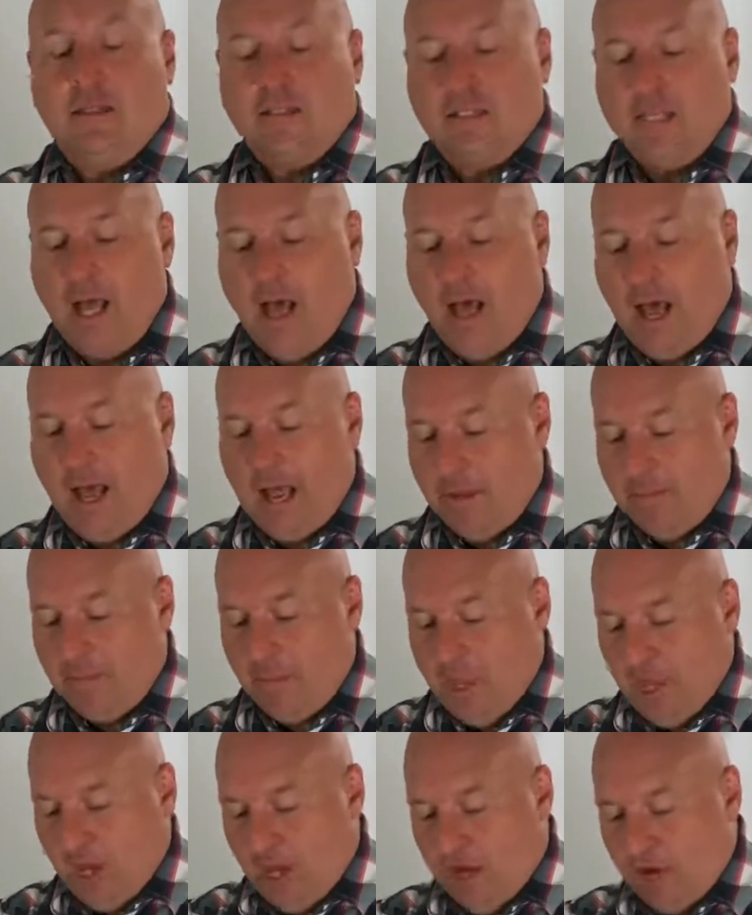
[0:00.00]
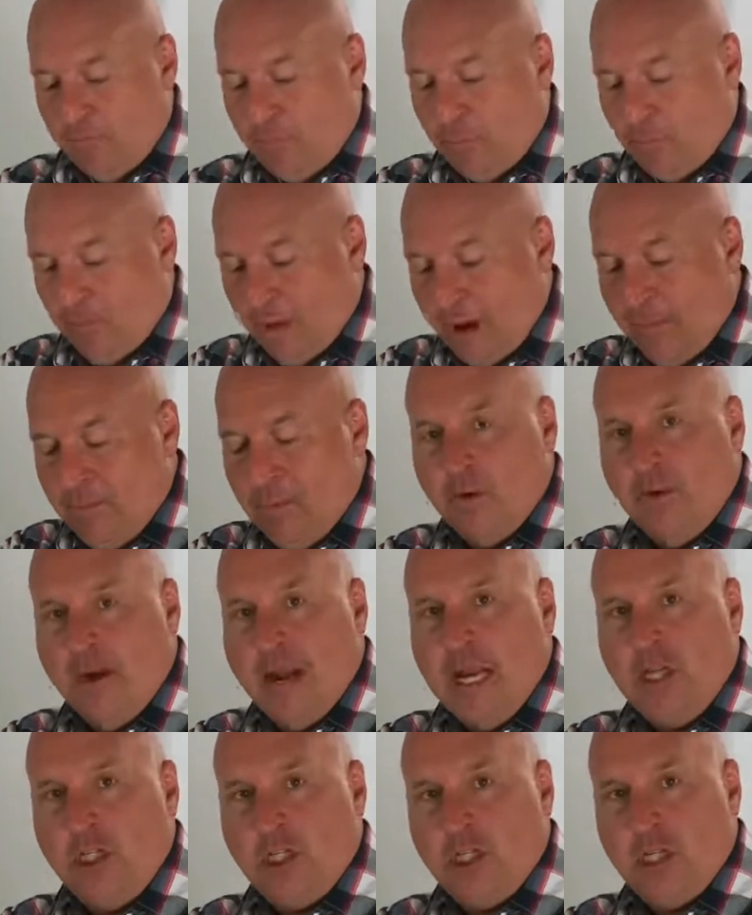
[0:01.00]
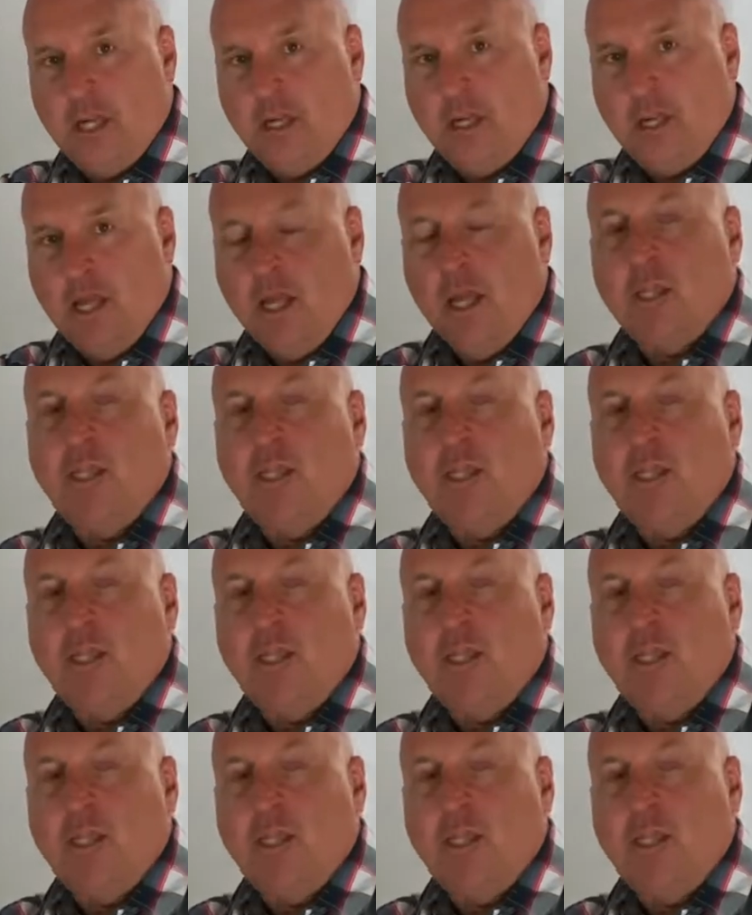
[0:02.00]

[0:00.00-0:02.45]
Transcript: time of preparation